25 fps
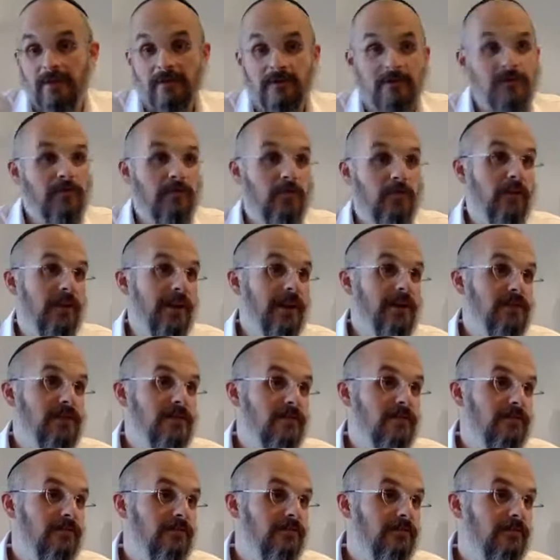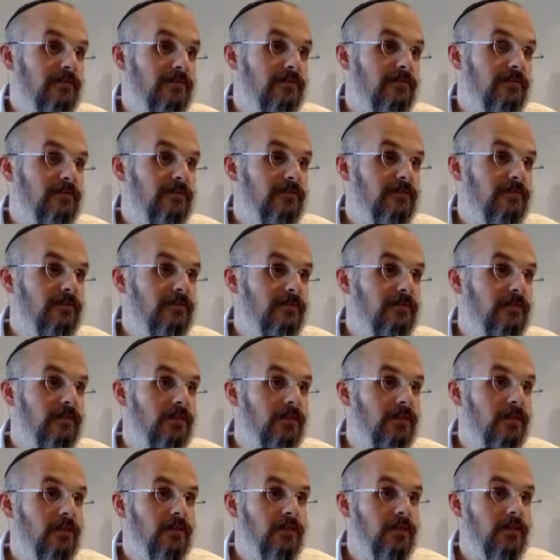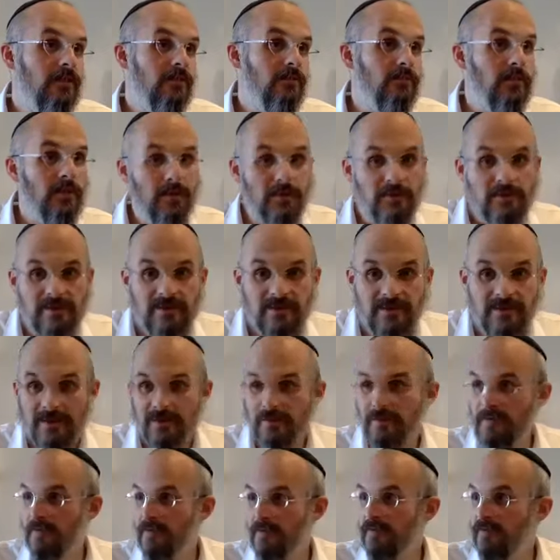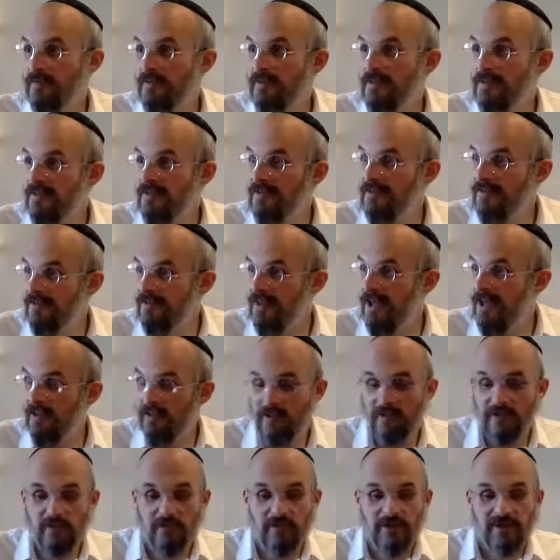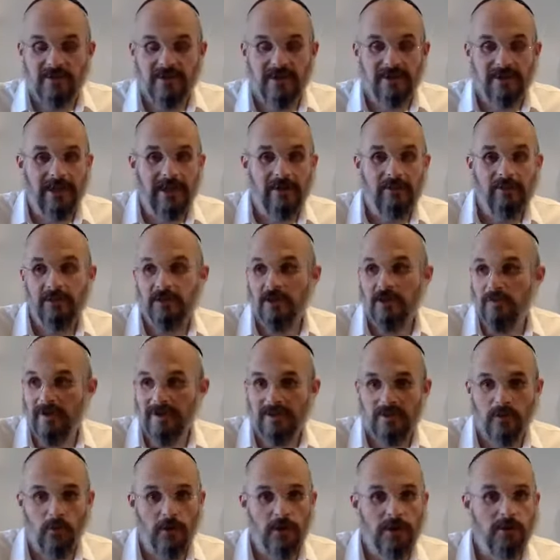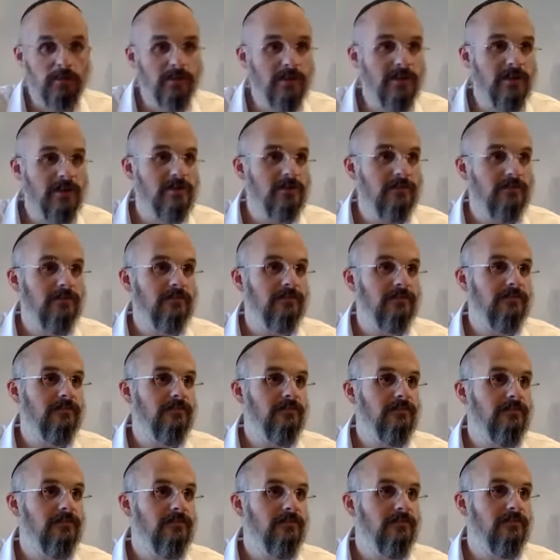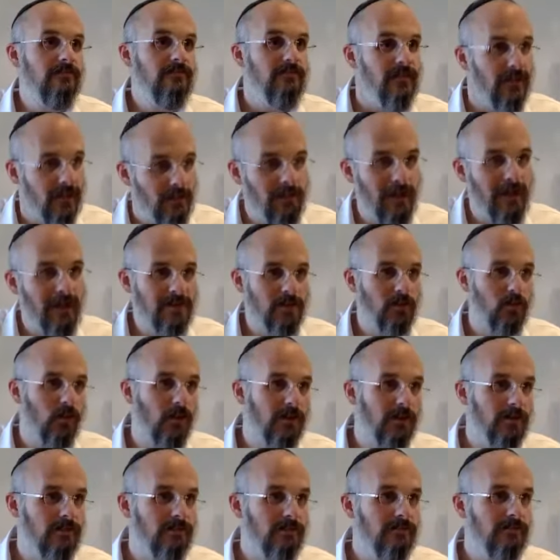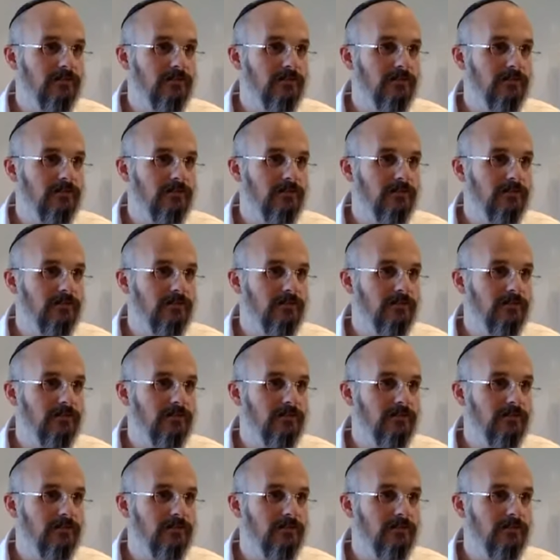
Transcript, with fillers: It's no connection. But if, if they turn to me and say, Levi, can you pass the water, please? And I pass the water.